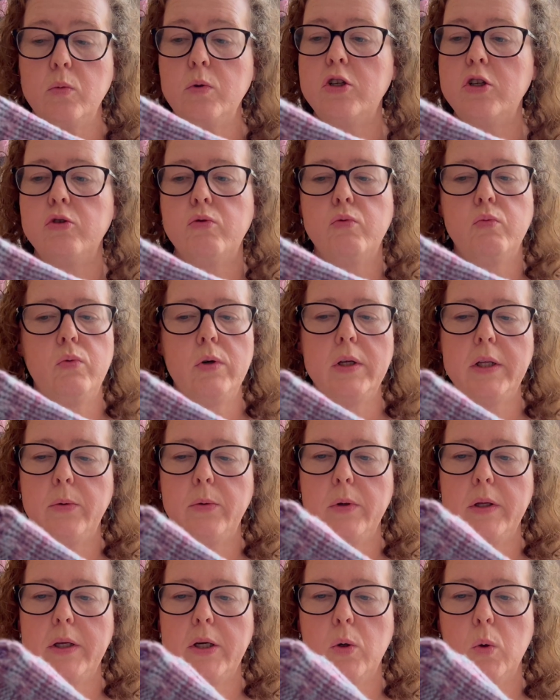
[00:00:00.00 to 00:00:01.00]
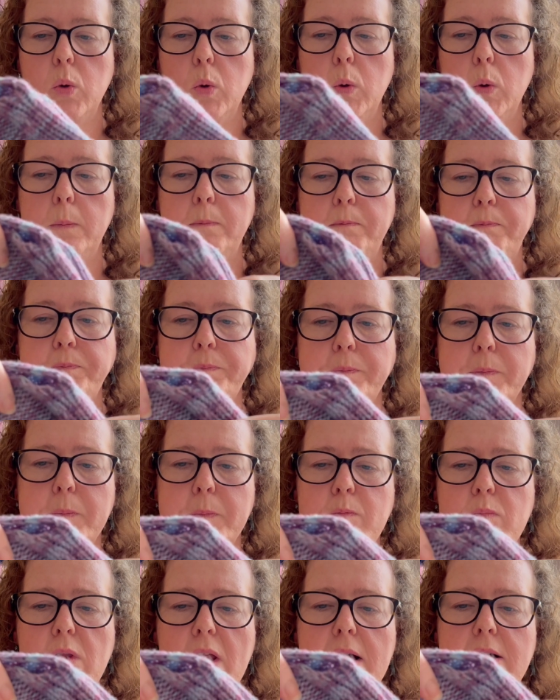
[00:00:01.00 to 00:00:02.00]
which is really, really cool.
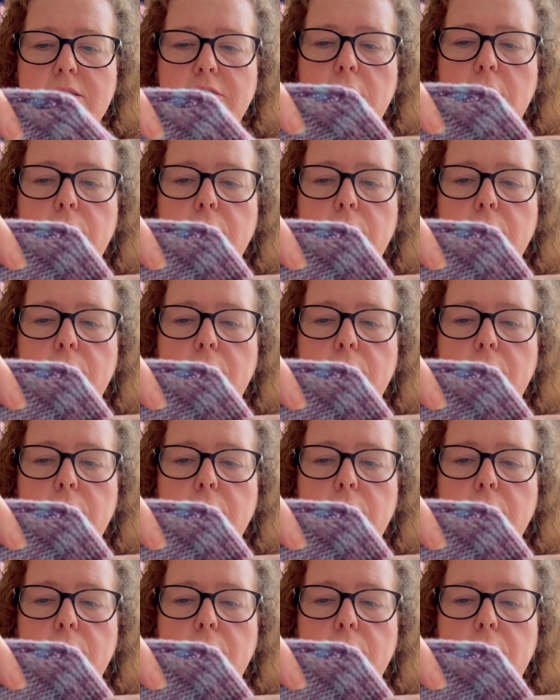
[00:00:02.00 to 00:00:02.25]
So